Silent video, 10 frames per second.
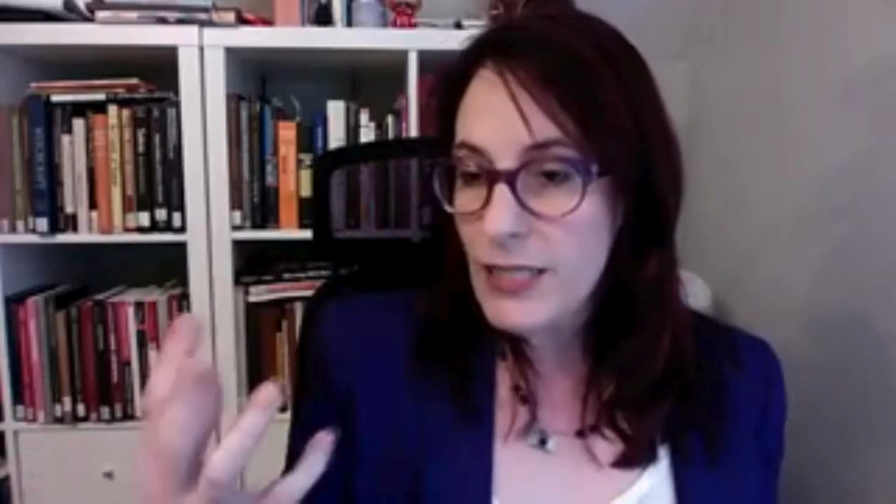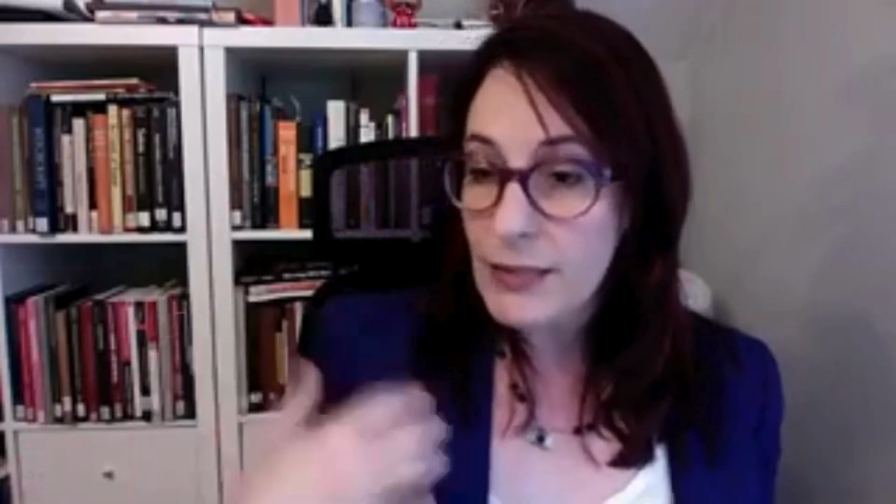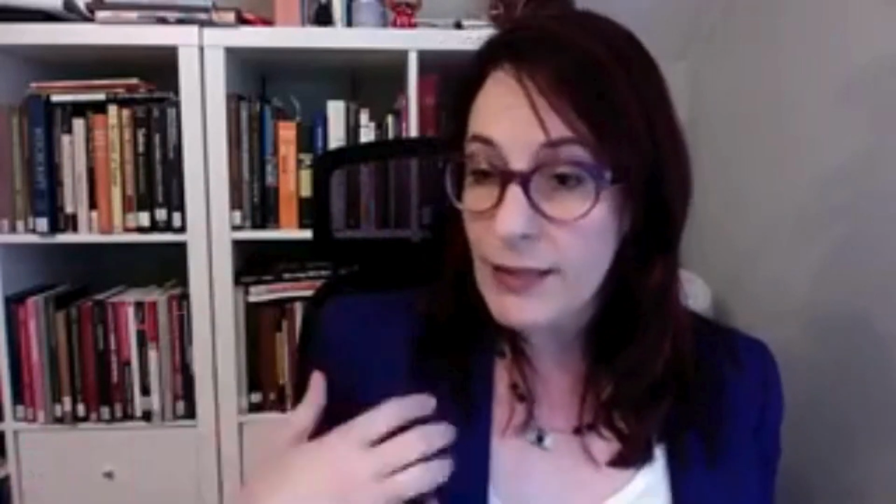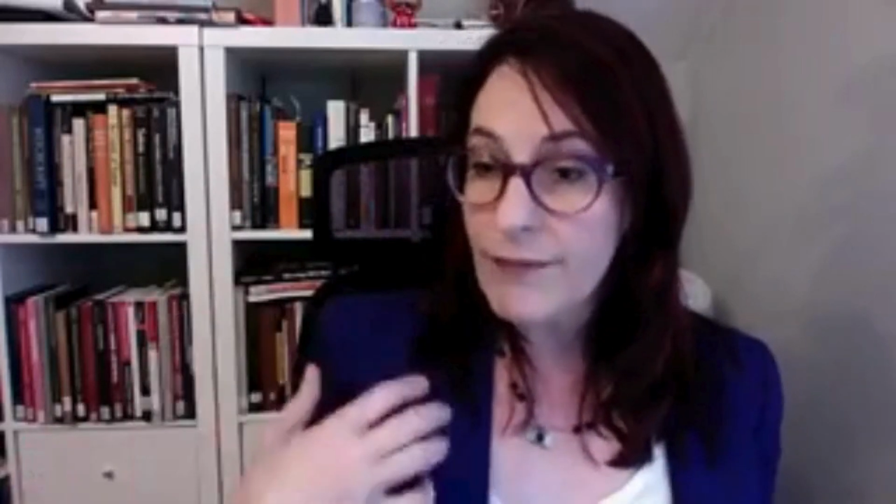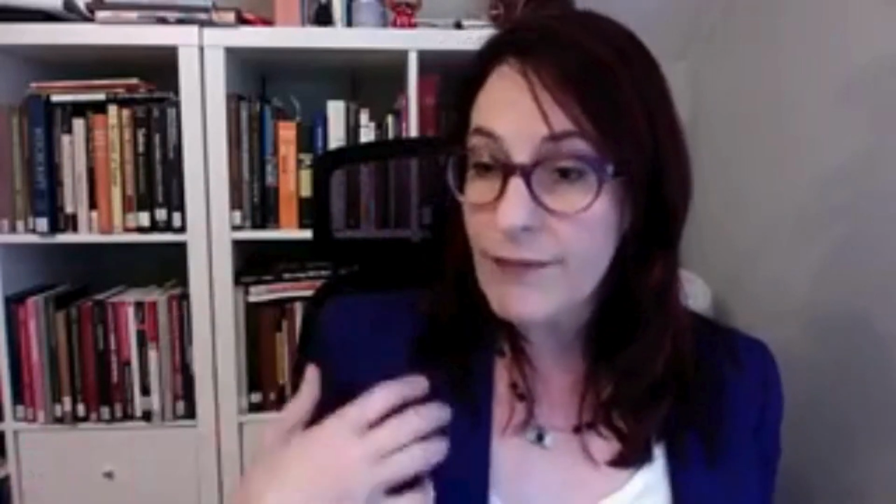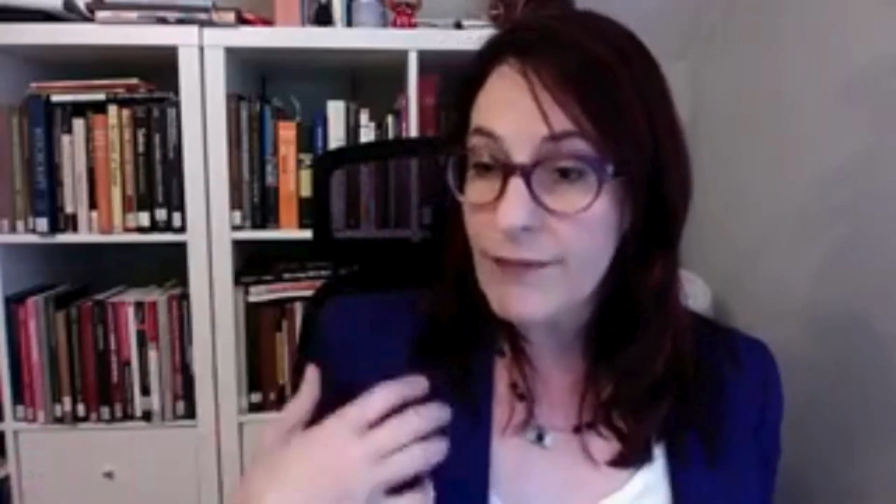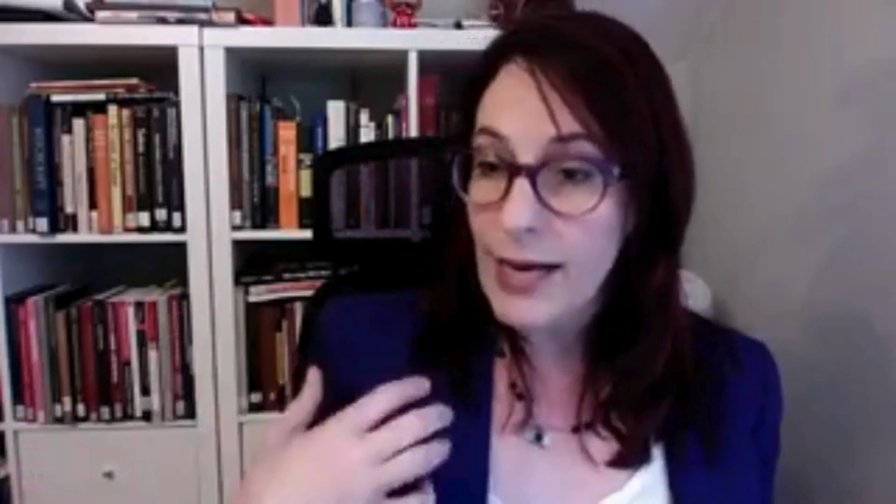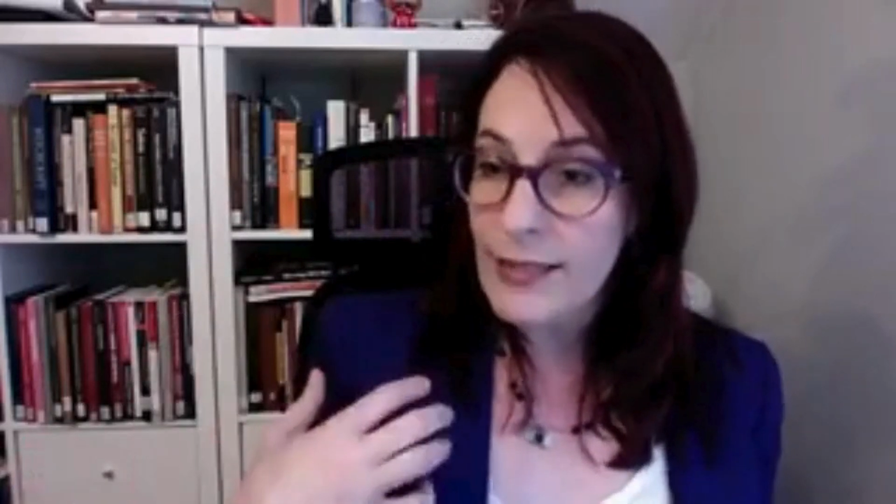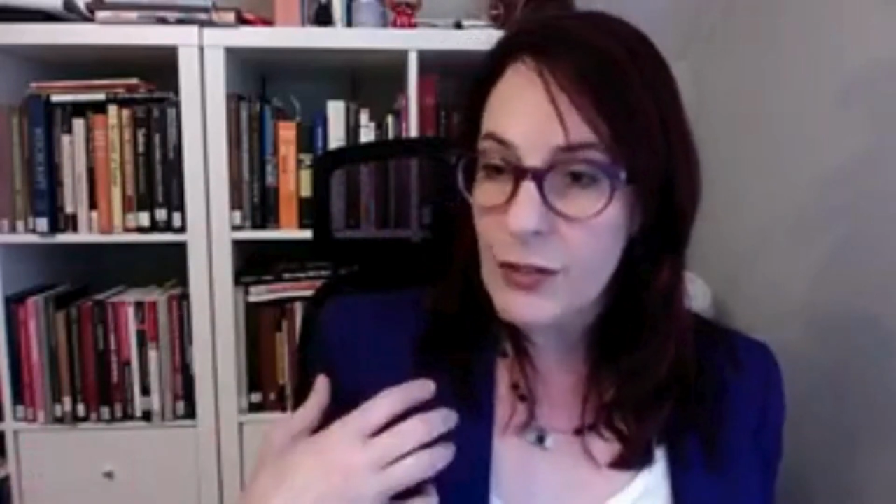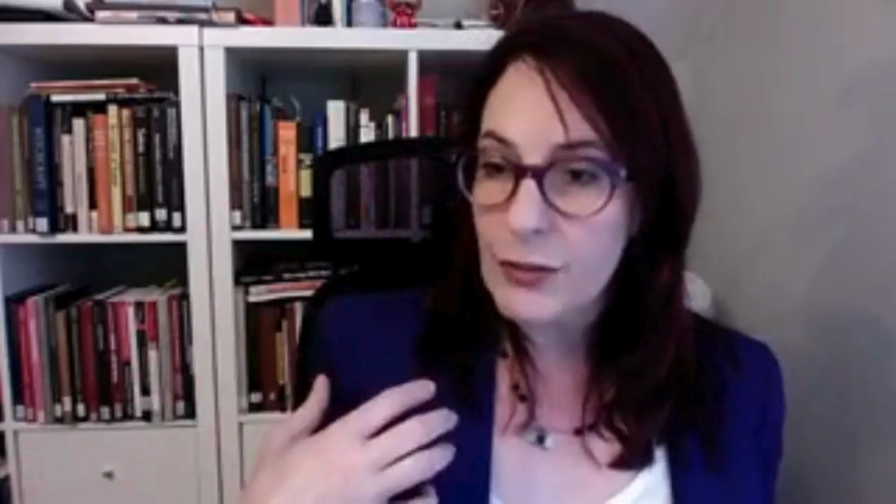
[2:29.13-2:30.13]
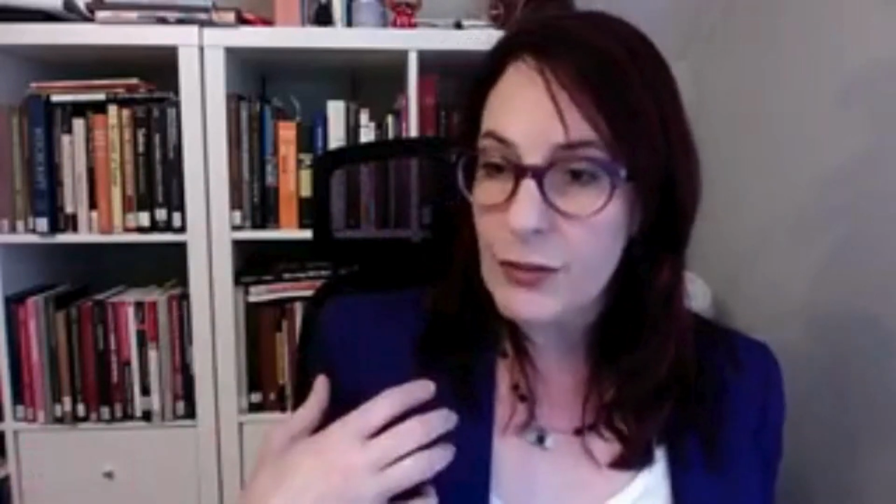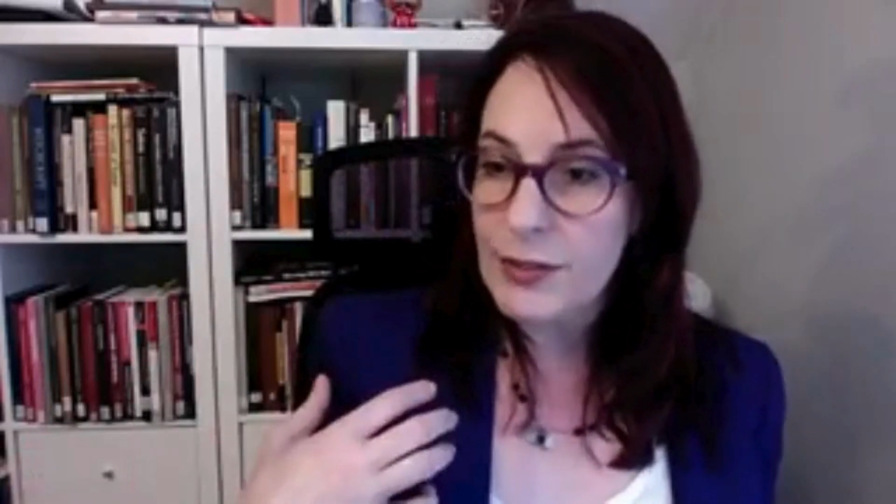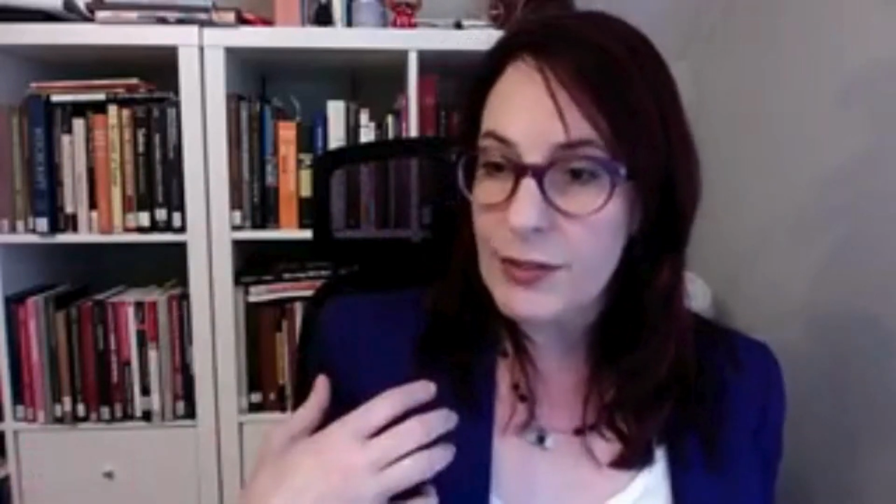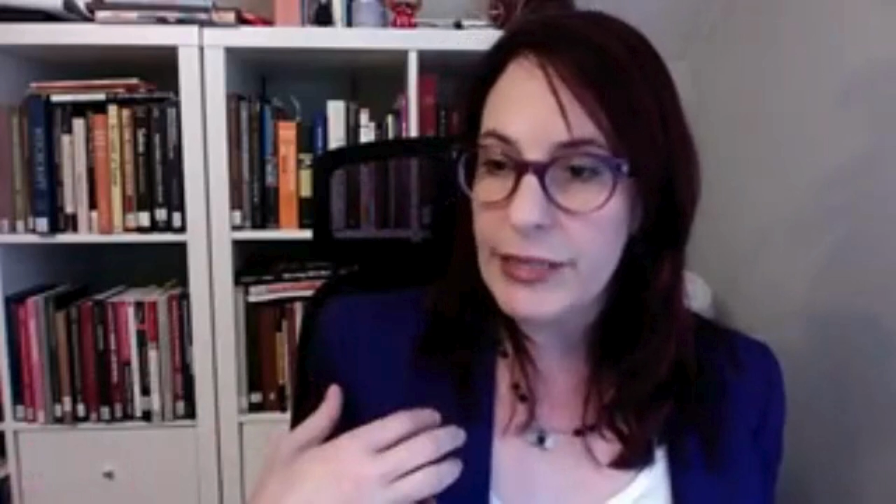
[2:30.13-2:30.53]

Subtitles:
because I find that students